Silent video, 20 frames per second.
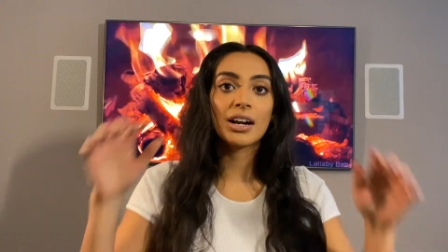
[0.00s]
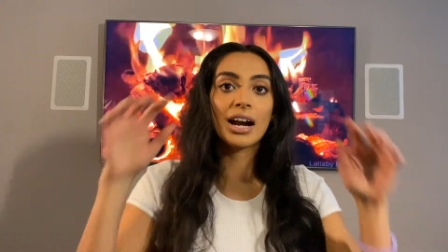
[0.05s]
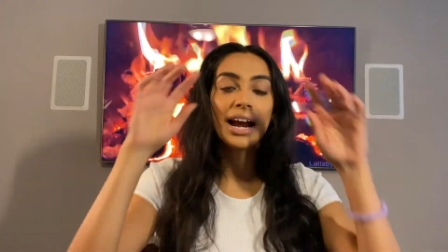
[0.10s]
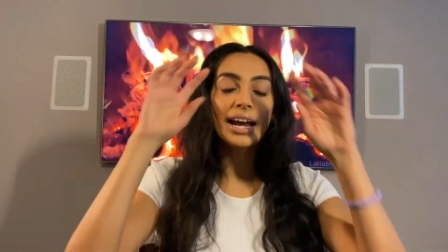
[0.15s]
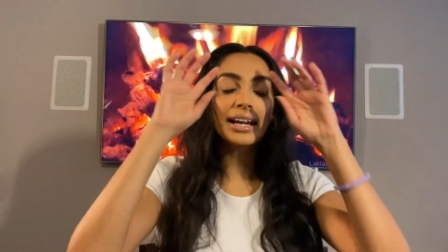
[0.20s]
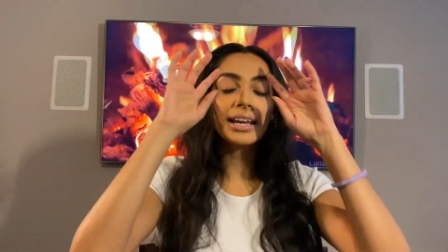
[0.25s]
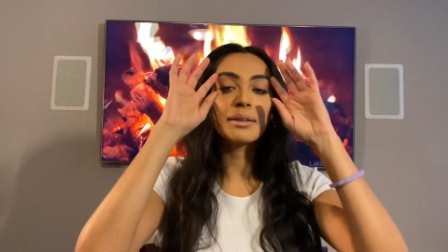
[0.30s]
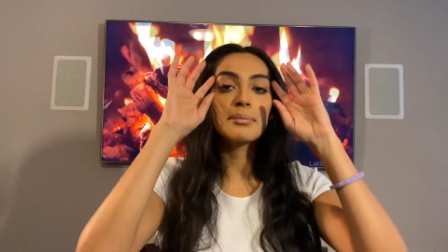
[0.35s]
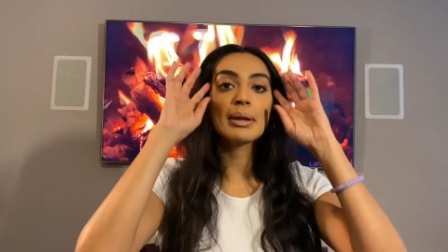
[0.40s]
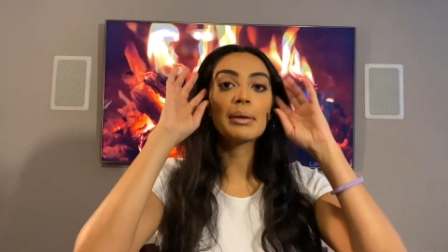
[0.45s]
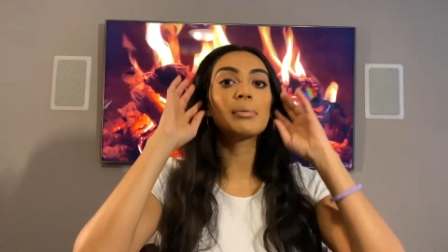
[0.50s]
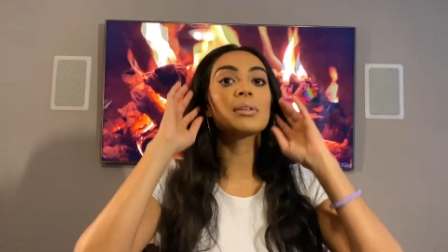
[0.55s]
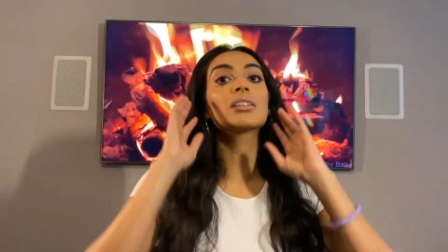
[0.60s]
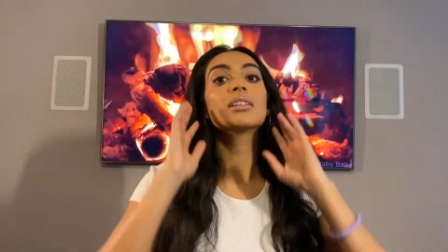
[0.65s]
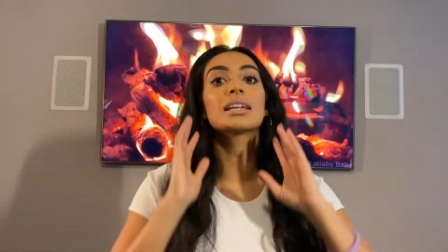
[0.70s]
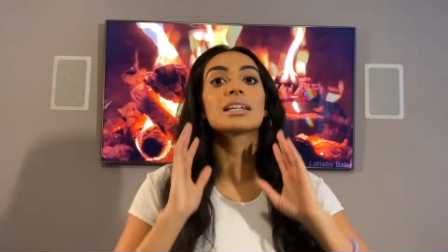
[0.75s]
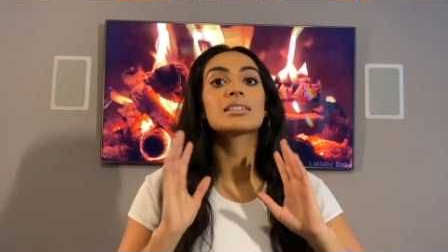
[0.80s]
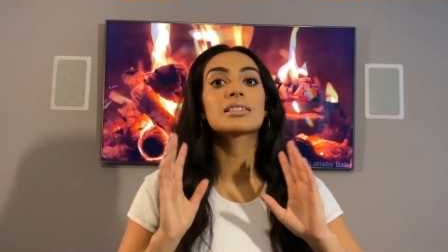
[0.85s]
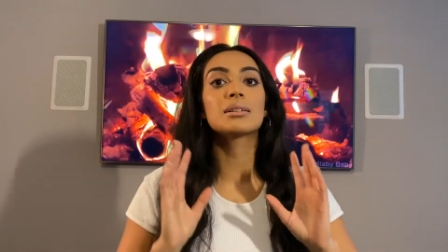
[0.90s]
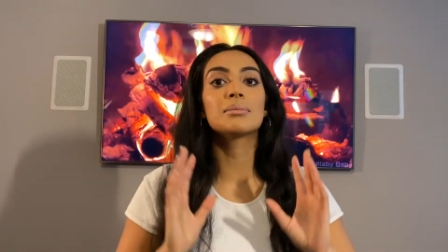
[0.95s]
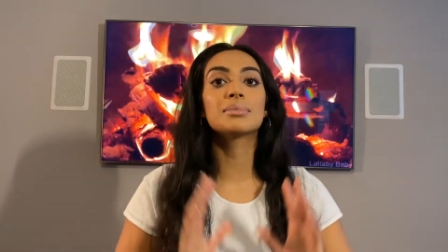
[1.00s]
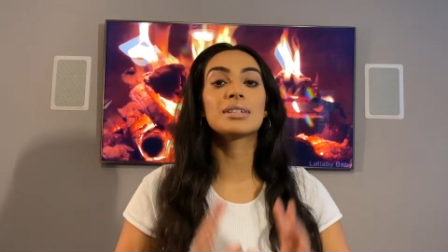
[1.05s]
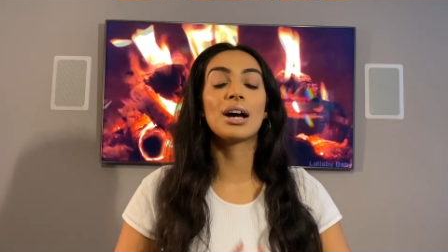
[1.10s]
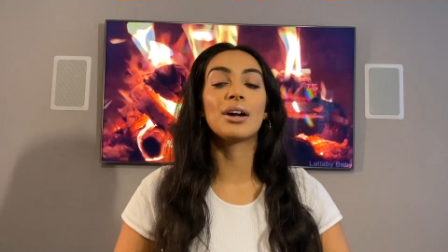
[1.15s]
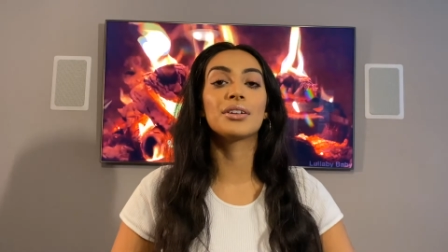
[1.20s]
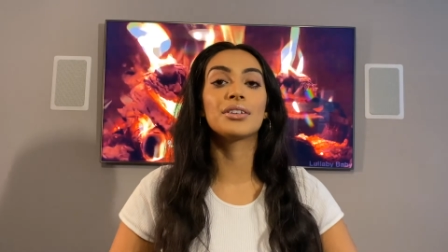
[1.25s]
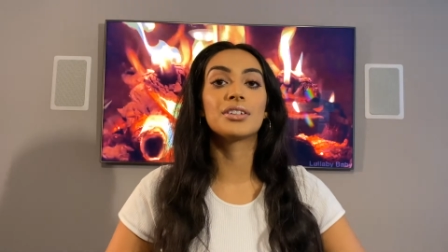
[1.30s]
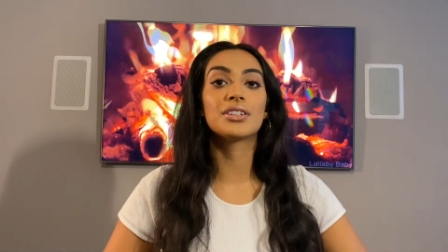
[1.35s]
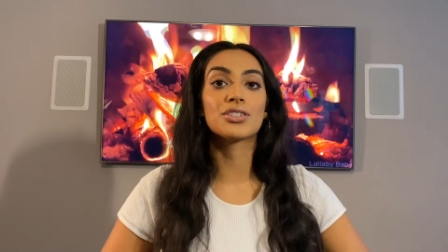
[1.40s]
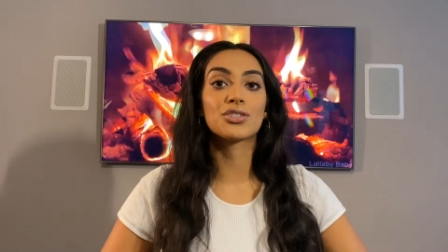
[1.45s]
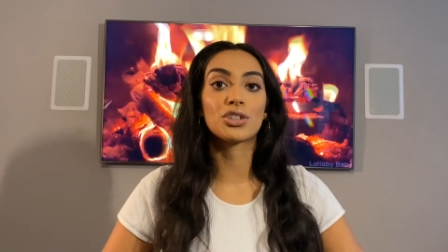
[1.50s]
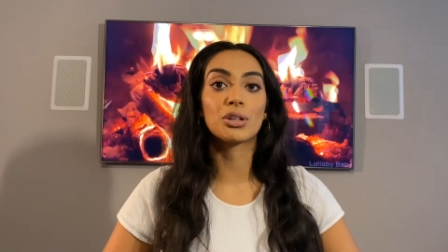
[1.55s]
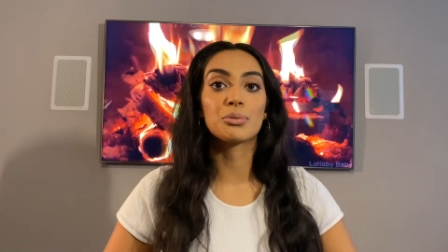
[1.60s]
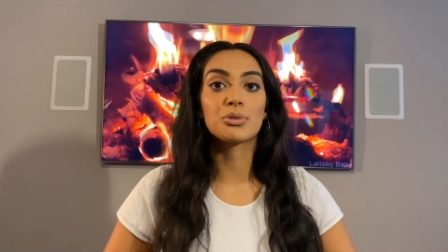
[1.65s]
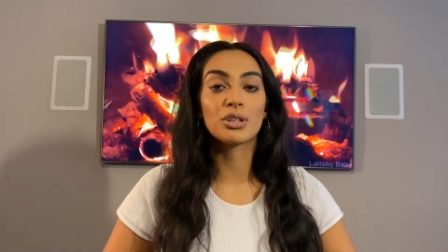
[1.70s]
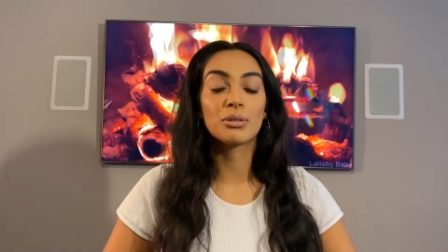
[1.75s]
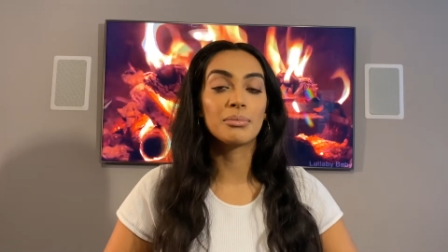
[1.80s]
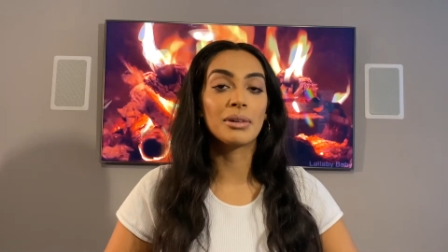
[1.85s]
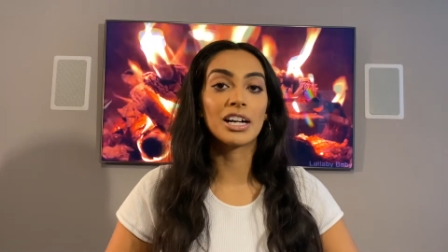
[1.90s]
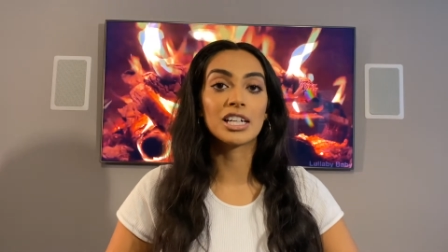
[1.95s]
I can maybe link some down in the
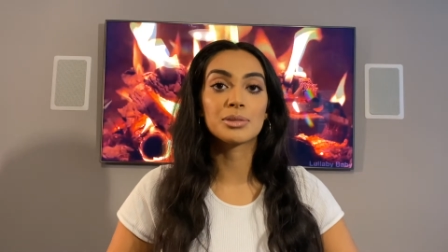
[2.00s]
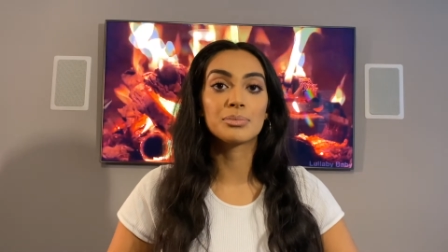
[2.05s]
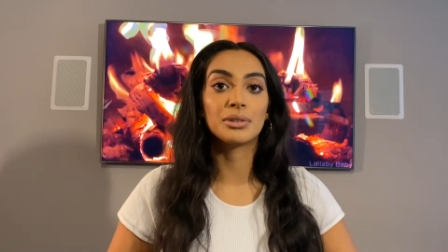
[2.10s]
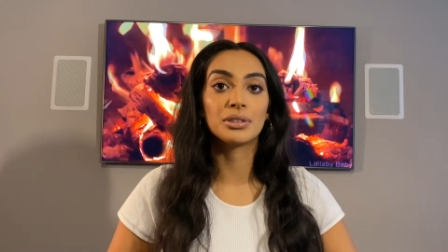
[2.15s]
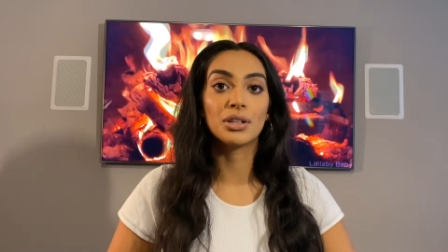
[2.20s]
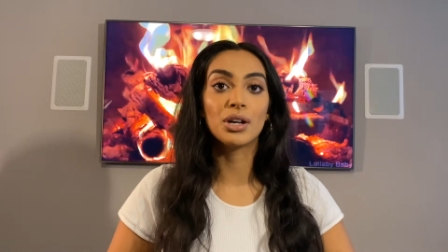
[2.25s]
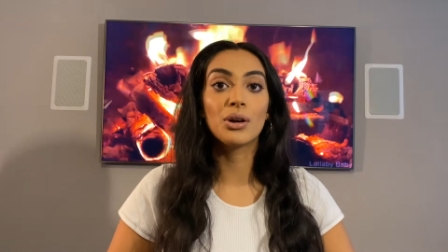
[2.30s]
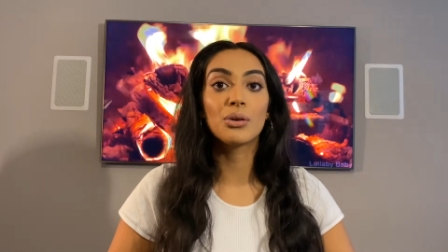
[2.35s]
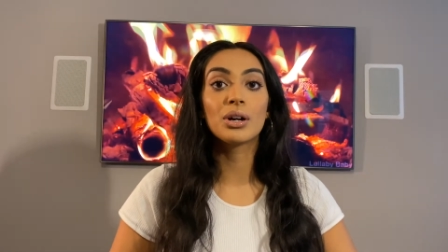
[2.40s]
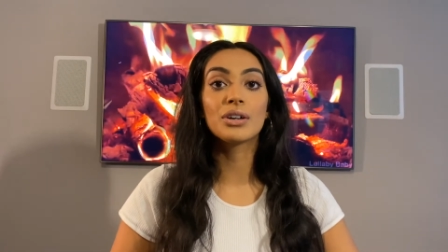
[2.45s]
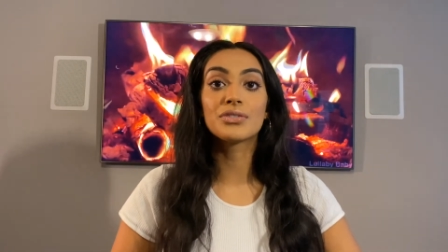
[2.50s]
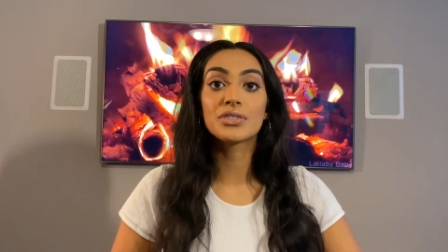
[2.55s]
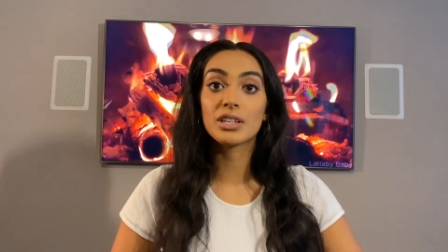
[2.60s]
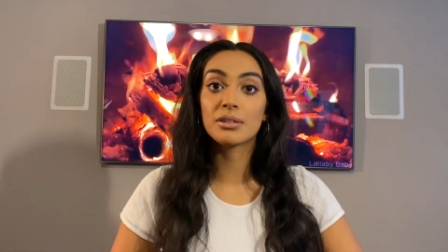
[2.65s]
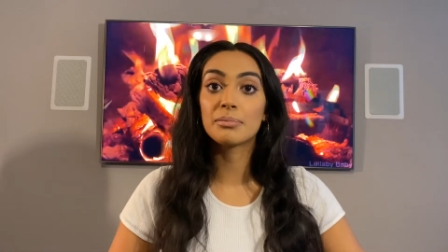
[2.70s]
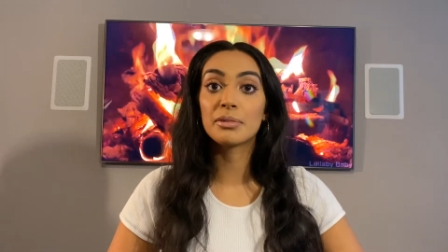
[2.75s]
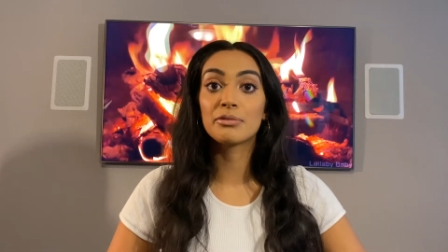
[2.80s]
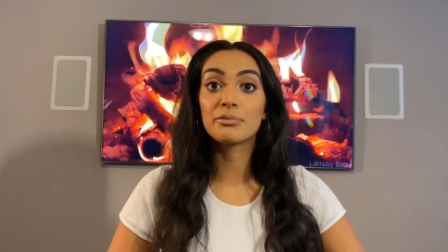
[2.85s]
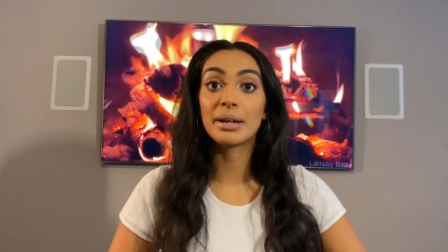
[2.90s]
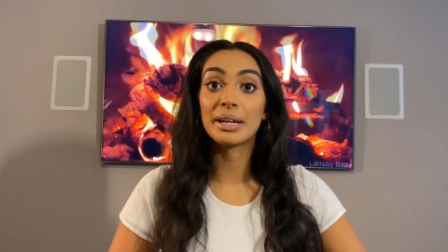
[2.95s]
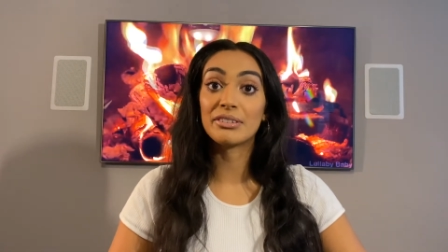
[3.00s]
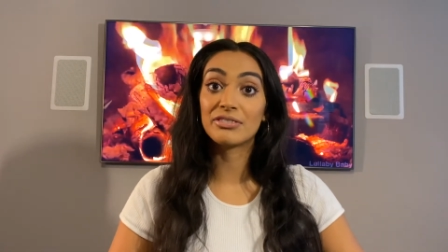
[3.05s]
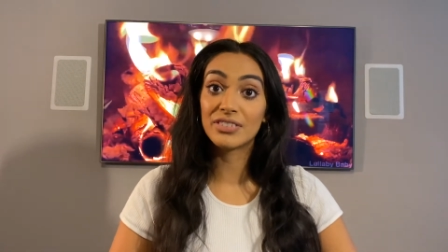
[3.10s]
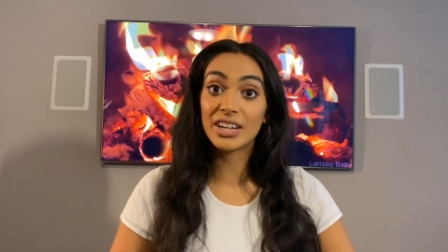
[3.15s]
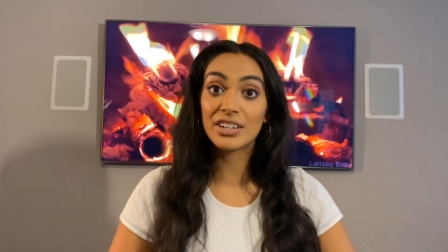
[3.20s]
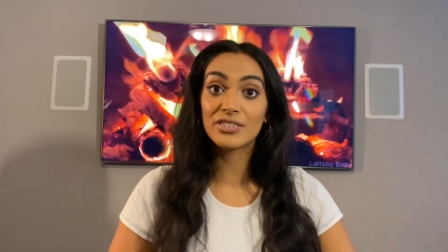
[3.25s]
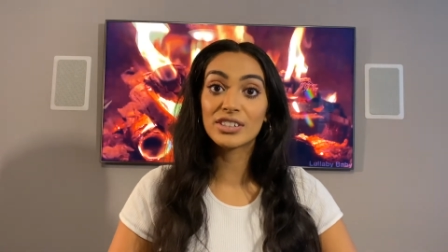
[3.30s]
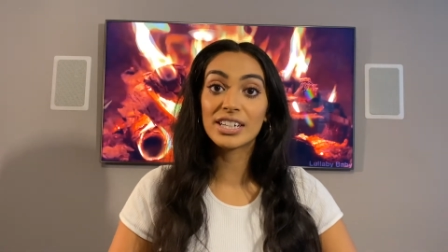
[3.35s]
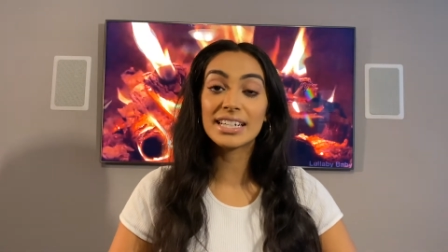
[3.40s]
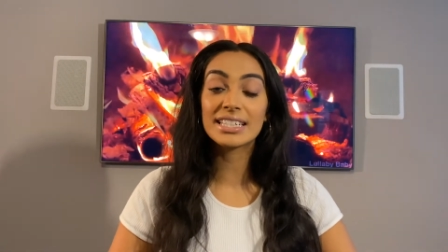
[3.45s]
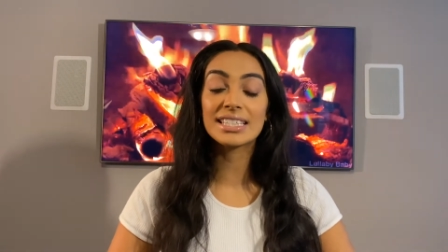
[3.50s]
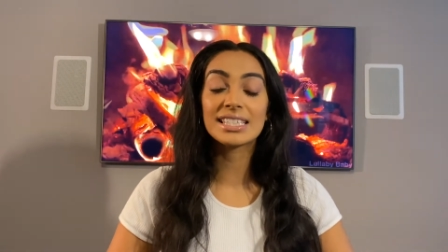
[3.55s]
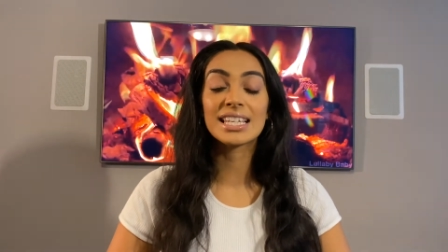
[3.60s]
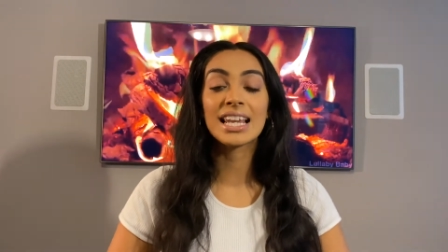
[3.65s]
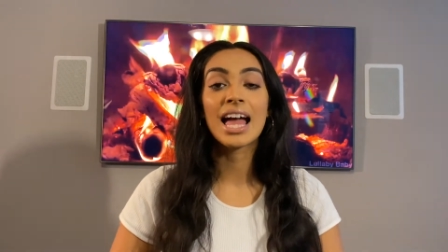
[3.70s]
description box below of some of my favorites,